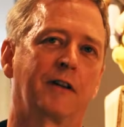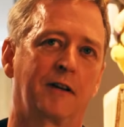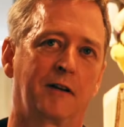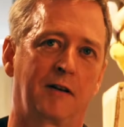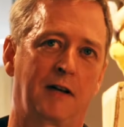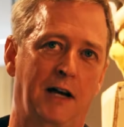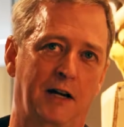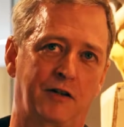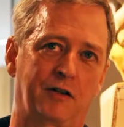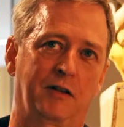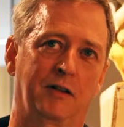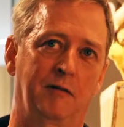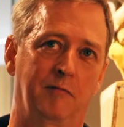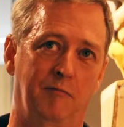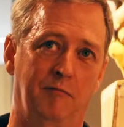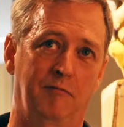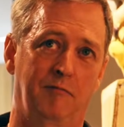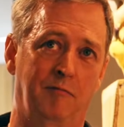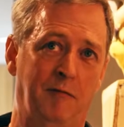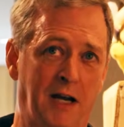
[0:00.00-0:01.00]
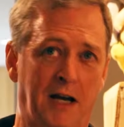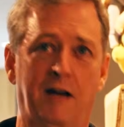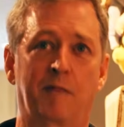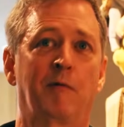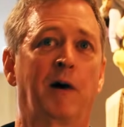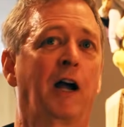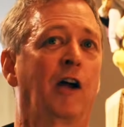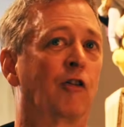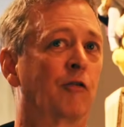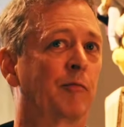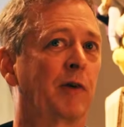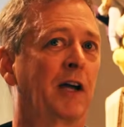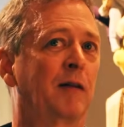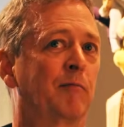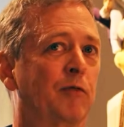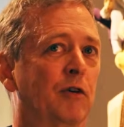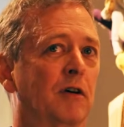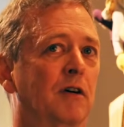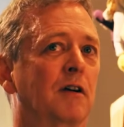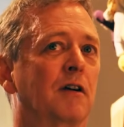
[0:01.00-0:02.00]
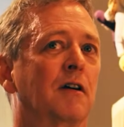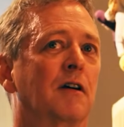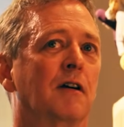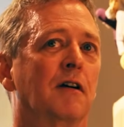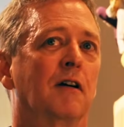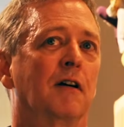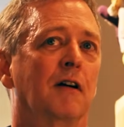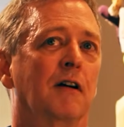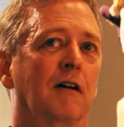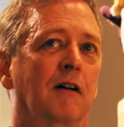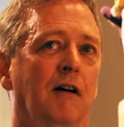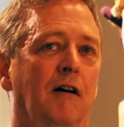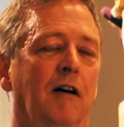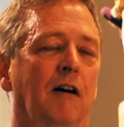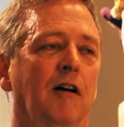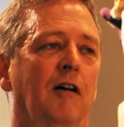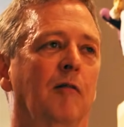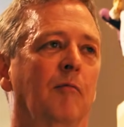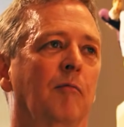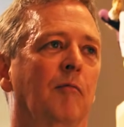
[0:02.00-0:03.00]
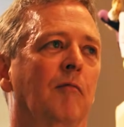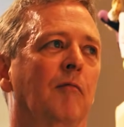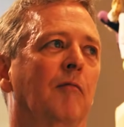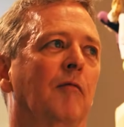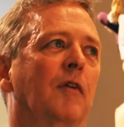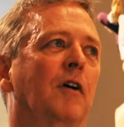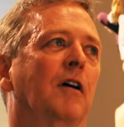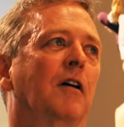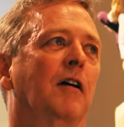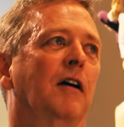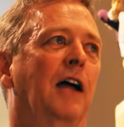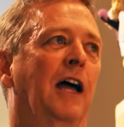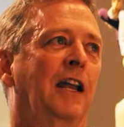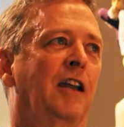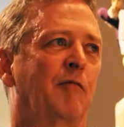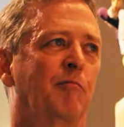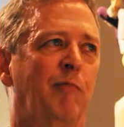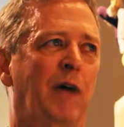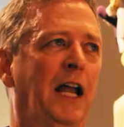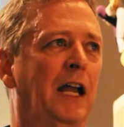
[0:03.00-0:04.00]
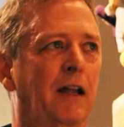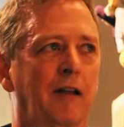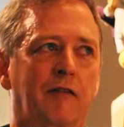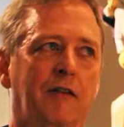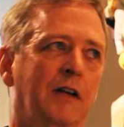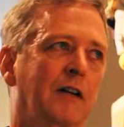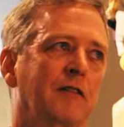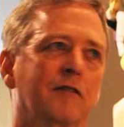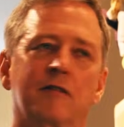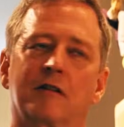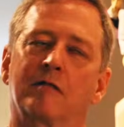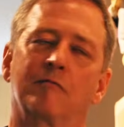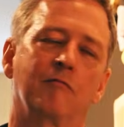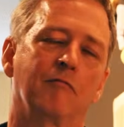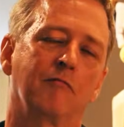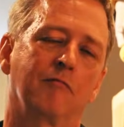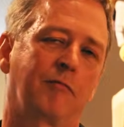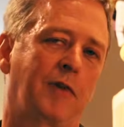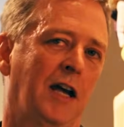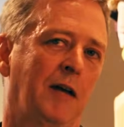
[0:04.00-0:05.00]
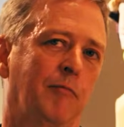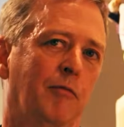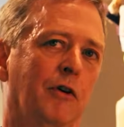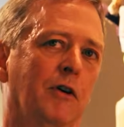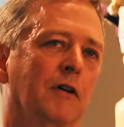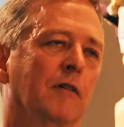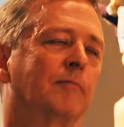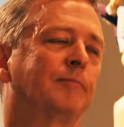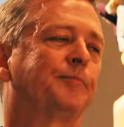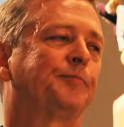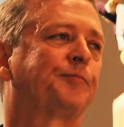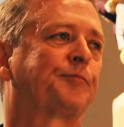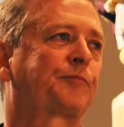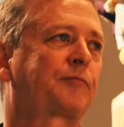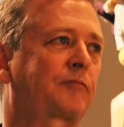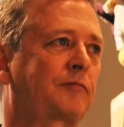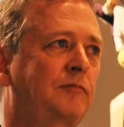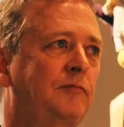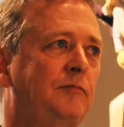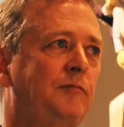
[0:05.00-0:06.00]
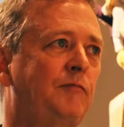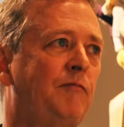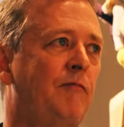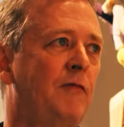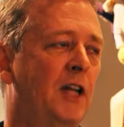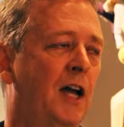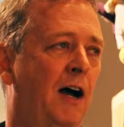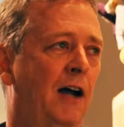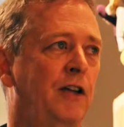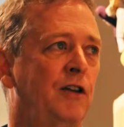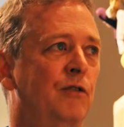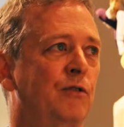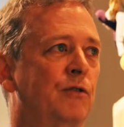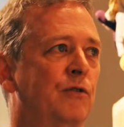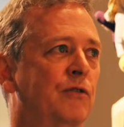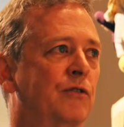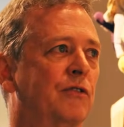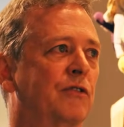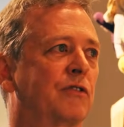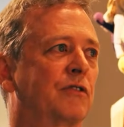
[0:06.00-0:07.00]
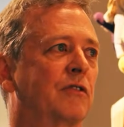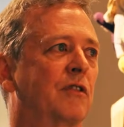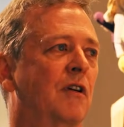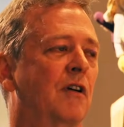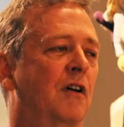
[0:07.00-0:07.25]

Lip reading: in actually making my own paper and embedding things in paper. I use